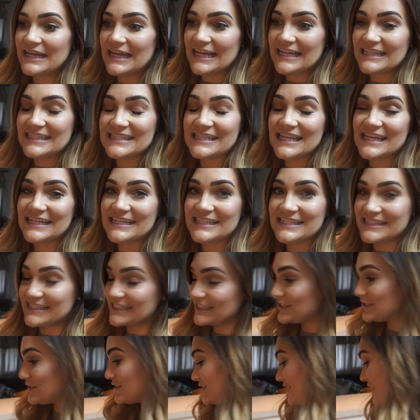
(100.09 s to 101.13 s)
It's like
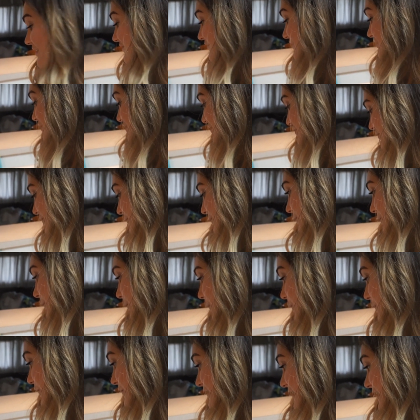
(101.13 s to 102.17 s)
6 or 7 years
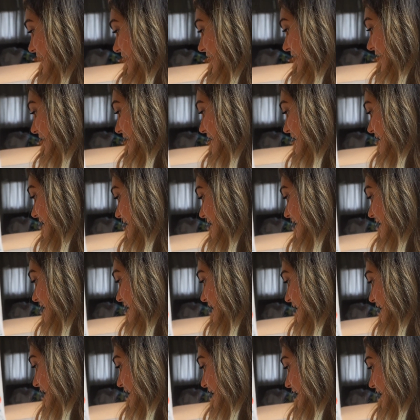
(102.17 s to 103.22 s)
old.
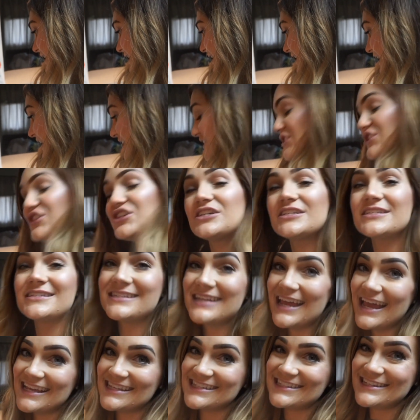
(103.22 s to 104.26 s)
It
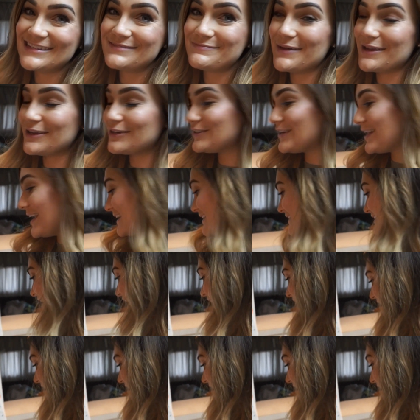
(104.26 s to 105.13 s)
just has seen better days.